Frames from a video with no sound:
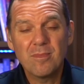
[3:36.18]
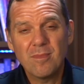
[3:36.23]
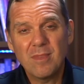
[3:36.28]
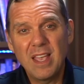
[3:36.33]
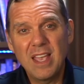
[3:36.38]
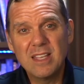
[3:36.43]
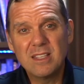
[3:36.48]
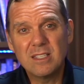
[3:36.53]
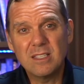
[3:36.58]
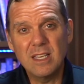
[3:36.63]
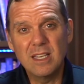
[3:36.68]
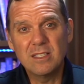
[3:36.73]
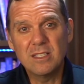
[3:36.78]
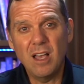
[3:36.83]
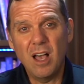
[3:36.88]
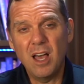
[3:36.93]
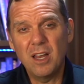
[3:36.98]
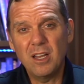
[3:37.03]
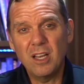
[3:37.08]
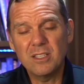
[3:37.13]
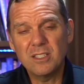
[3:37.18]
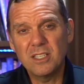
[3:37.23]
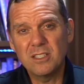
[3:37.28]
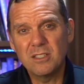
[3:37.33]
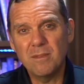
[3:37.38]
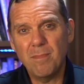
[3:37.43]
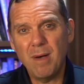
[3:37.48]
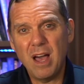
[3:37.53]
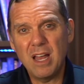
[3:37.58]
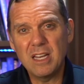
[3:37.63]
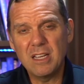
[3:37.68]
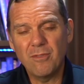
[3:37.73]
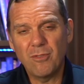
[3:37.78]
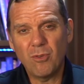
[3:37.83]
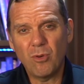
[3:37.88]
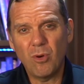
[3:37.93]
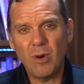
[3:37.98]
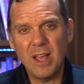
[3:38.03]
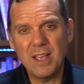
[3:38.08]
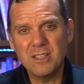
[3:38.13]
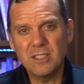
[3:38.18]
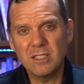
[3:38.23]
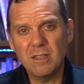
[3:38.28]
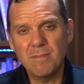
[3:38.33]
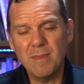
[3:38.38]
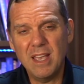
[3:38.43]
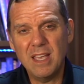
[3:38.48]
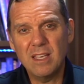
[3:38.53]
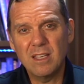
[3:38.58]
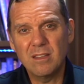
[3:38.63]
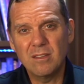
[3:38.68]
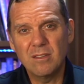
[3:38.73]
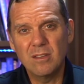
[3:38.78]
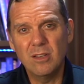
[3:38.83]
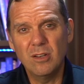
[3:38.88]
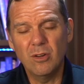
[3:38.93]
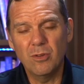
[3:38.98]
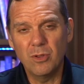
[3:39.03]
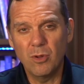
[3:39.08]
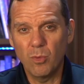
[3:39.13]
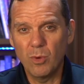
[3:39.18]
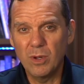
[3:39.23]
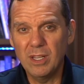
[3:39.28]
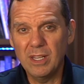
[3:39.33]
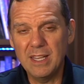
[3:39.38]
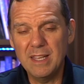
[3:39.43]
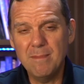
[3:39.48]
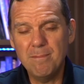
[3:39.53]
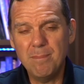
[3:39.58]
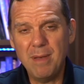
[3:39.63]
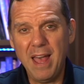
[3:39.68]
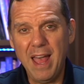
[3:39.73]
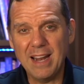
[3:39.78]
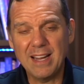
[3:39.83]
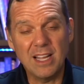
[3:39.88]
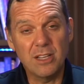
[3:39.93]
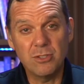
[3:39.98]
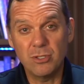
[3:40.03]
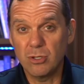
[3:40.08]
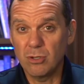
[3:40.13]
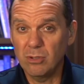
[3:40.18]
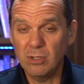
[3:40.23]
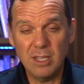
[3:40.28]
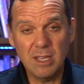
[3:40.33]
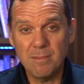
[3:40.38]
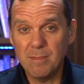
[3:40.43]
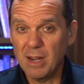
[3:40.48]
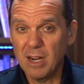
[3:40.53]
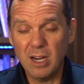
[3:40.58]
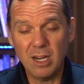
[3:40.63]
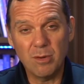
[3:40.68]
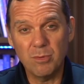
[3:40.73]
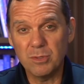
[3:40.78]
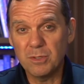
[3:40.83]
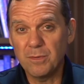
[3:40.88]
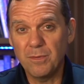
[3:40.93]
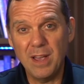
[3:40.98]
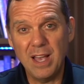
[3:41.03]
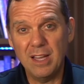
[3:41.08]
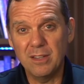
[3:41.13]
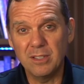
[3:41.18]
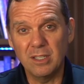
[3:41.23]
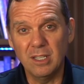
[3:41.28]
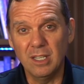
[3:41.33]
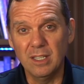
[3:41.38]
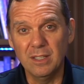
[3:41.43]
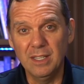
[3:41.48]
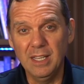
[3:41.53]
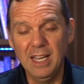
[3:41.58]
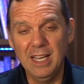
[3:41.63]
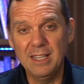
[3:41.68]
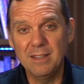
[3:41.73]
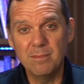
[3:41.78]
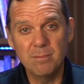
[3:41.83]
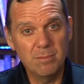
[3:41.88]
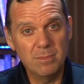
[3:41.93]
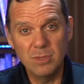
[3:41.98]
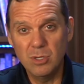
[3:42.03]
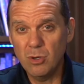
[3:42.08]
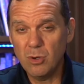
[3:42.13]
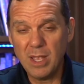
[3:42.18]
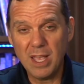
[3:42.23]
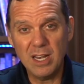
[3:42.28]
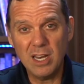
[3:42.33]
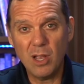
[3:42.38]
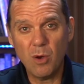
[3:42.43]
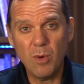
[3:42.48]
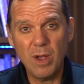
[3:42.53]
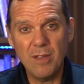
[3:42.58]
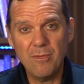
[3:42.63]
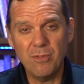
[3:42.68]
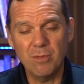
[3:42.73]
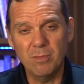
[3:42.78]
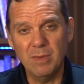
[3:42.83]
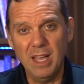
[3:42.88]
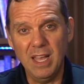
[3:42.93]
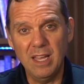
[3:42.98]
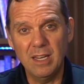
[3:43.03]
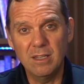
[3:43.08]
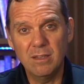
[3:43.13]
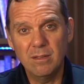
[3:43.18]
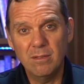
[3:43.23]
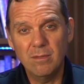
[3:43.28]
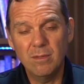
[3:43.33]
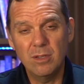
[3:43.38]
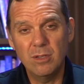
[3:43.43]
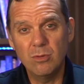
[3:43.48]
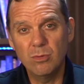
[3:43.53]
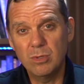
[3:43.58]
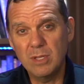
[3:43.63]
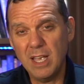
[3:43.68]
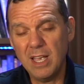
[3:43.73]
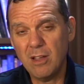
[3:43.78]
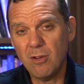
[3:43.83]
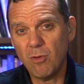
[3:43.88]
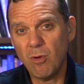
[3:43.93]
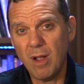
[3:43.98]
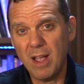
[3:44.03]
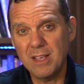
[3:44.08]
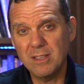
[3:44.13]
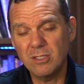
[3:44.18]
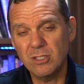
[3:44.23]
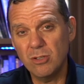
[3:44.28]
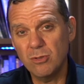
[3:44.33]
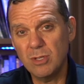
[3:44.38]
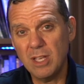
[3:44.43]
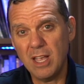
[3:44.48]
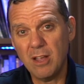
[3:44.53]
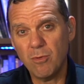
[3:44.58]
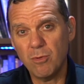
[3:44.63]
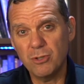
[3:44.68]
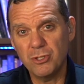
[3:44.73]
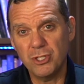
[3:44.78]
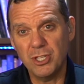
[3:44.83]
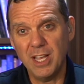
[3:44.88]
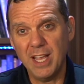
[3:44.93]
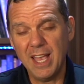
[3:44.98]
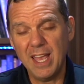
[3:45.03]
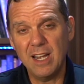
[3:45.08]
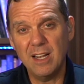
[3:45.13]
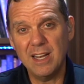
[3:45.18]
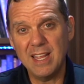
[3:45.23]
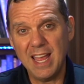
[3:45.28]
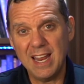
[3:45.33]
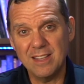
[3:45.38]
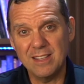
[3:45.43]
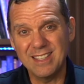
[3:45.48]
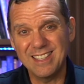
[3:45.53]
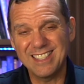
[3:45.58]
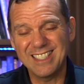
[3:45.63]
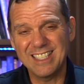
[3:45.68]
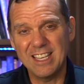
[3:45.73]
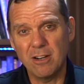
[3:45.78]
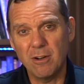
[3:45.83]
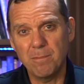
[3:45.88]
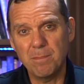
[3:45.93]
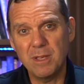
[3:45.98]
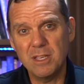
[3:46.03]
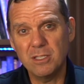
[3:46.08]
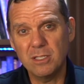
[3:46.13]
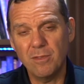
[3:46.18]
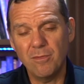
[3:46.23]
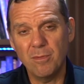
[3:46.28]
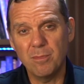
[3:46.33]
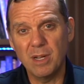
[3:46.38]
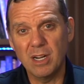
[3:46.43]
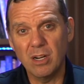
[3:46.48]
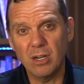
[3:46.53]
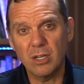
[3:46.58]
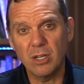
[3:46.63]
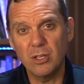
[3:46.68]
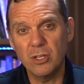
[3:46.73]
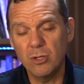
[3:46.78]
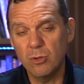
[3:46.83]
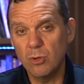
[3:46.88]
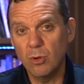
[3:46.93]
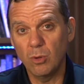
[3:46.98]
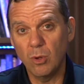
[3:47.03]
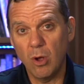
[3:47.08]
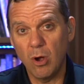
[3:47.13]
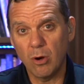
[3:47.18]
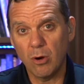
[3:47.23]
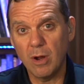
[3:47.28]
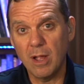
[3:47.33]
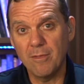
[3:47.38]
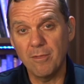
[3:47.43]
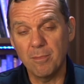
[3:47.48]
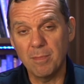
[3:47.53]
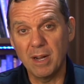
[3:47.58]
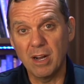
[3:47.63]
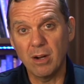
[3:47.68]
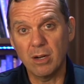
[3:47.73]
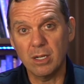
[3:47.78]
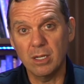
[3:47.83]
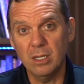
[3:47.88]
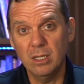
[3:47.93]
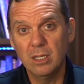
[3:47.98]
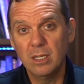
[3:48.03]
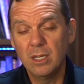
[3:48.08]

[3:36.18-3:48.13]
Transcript: it's it's on us as the body of Christ to make, you know, the real impact. certainly America was founded on that. No getting away from that. You take Christ, you take Christianity out of the centerpiece of America, you no longer have America.